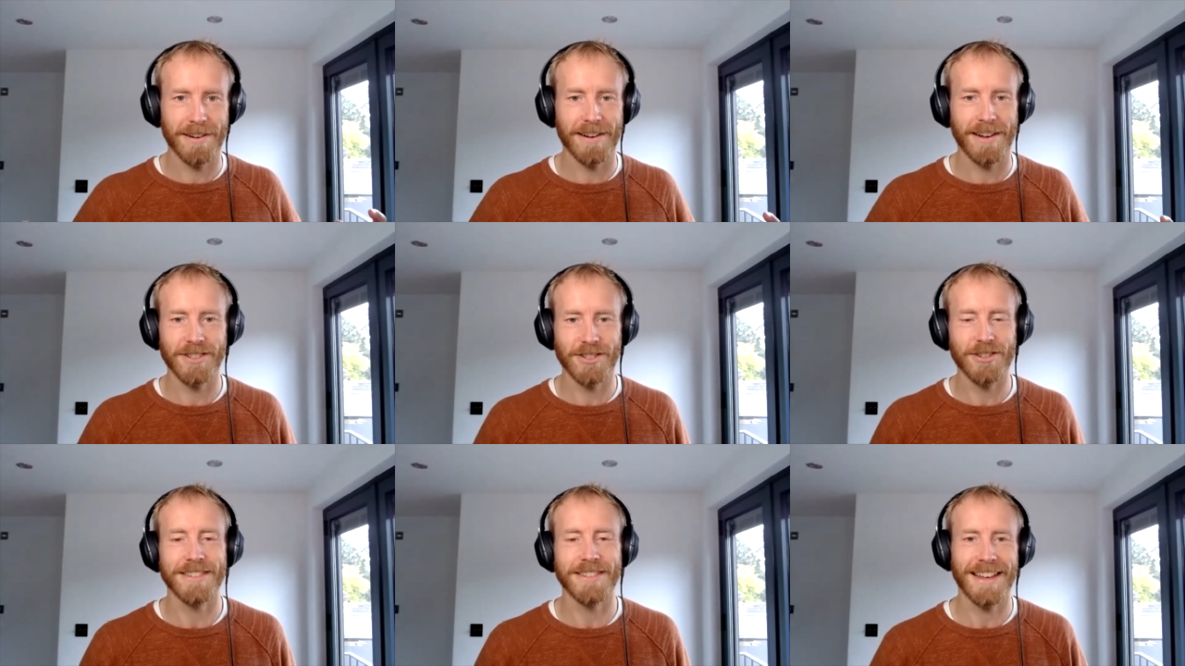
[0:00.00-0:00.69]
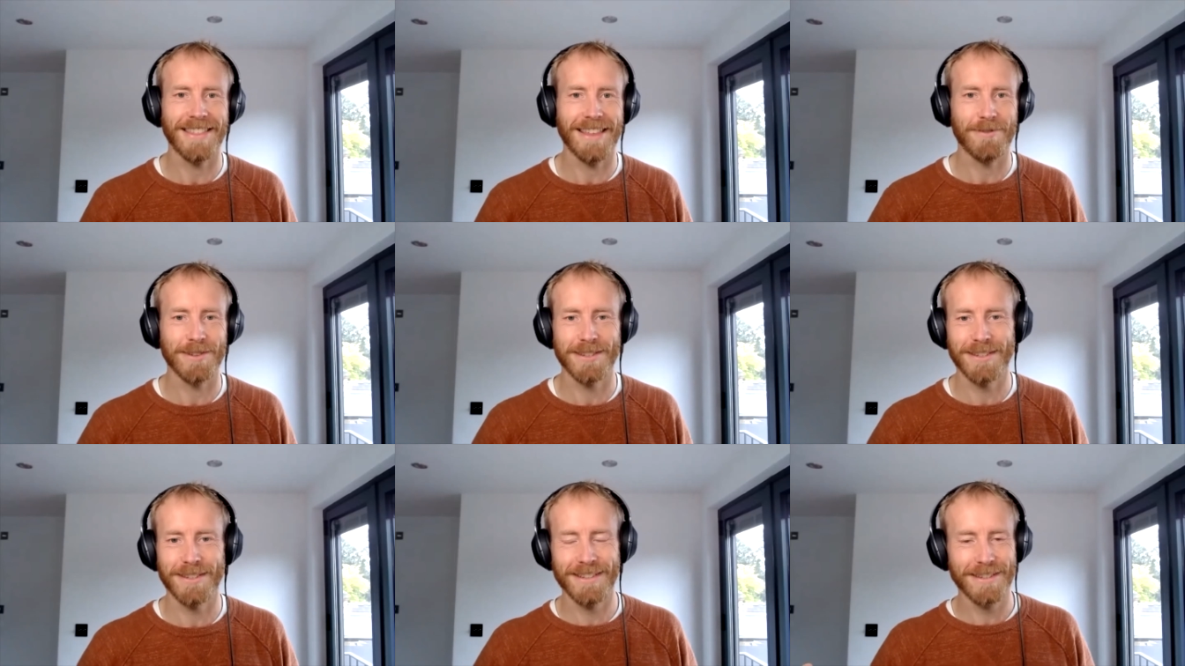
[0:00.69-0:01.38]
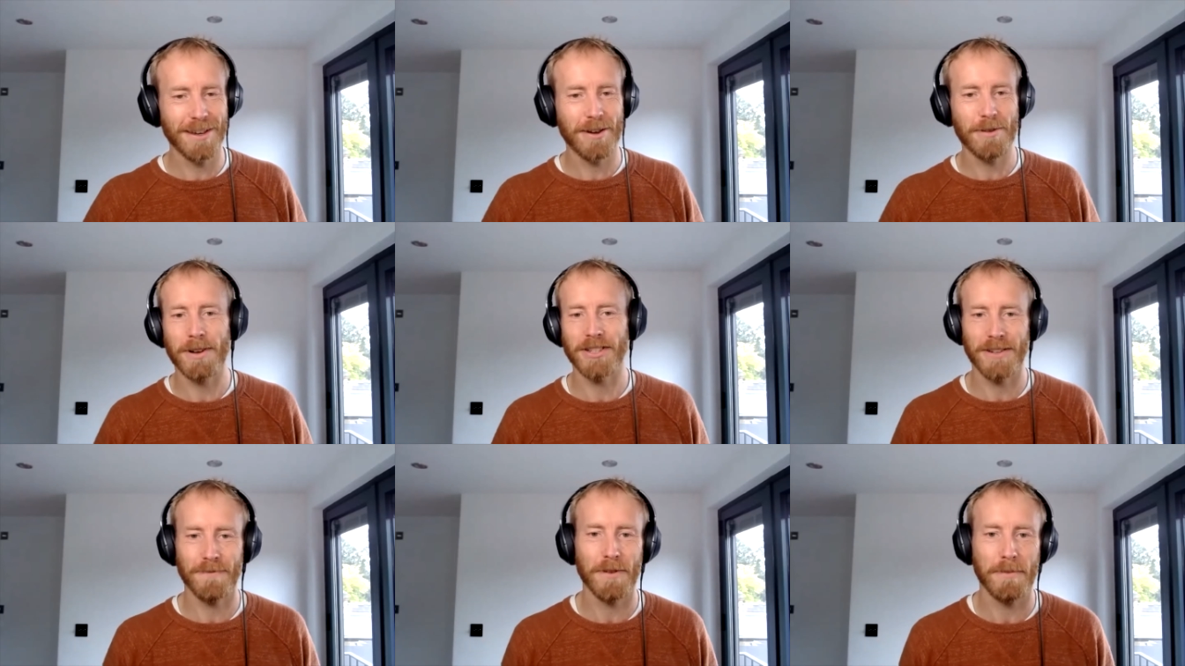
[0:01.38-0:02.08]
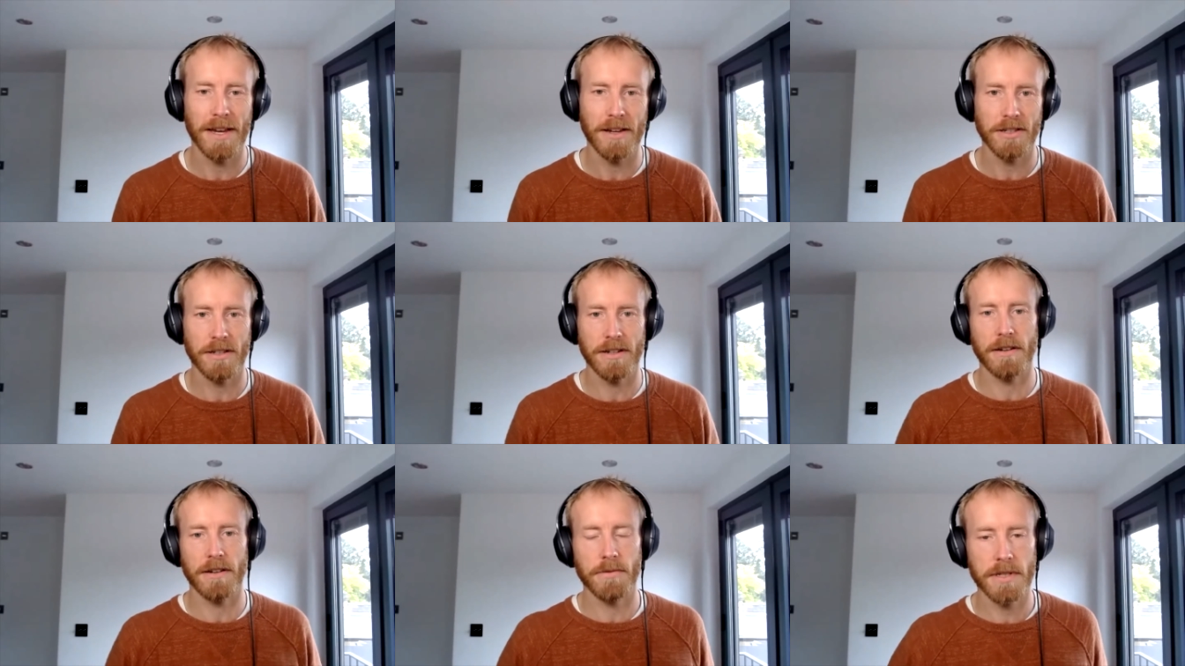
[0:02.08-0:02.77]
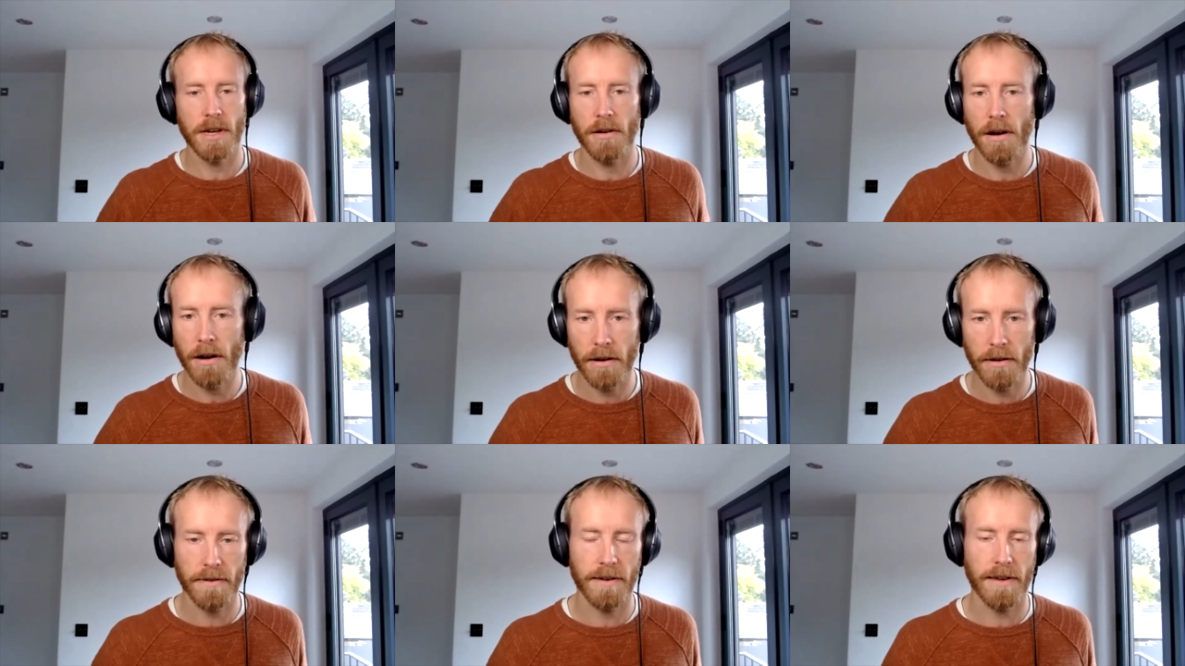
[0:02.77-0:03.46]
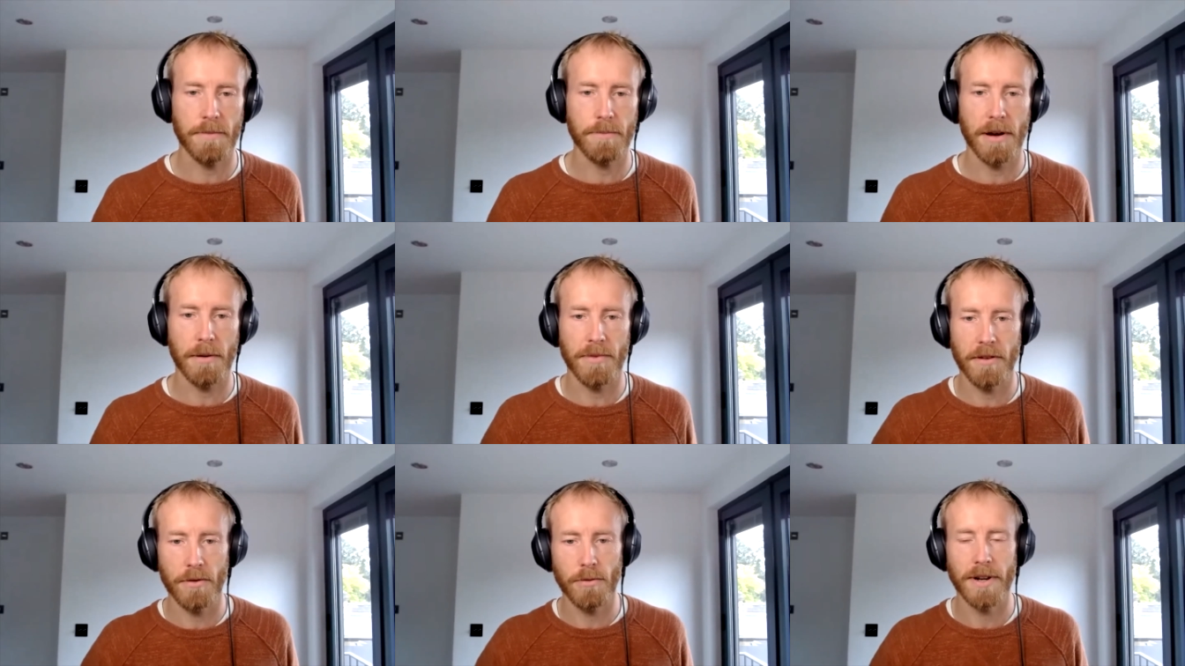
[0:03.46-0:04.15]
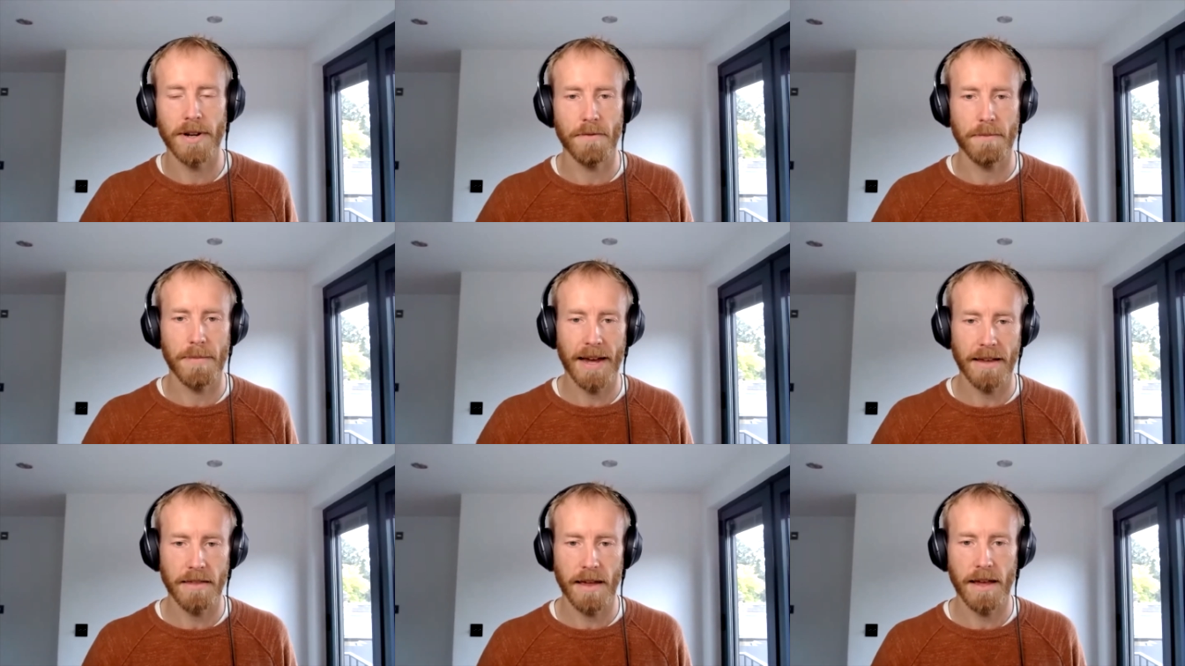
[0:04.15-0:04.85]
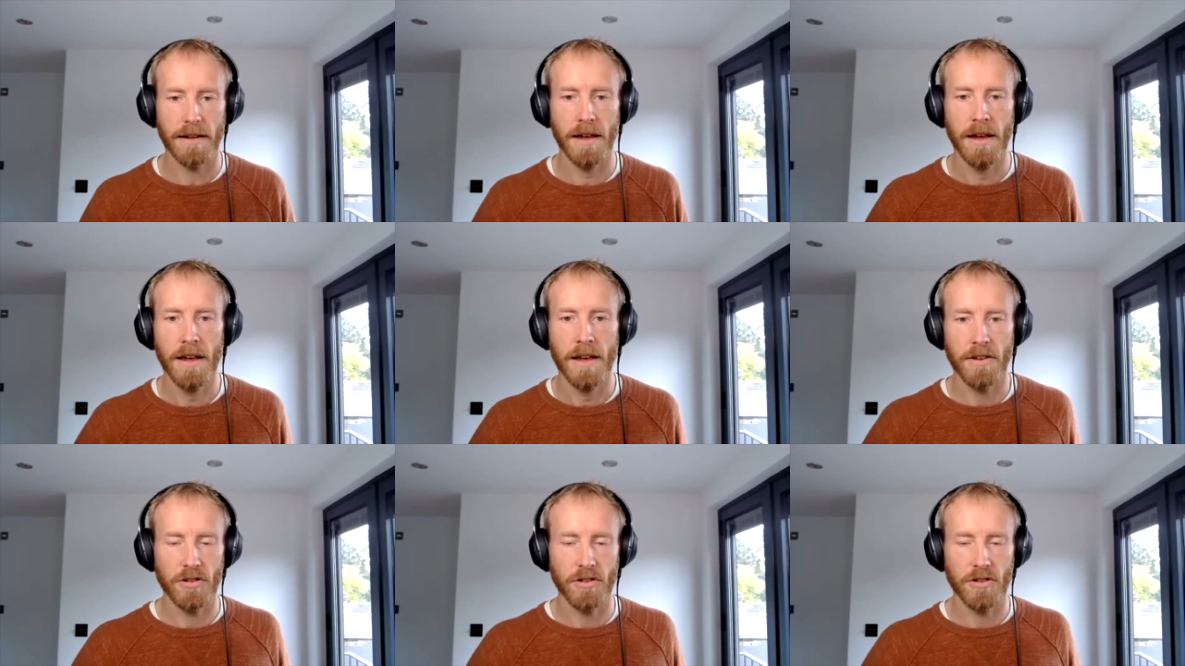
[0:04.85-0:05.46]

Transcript: And as you said, there was so much information, and it was so hard to keep up with it all, even back then. You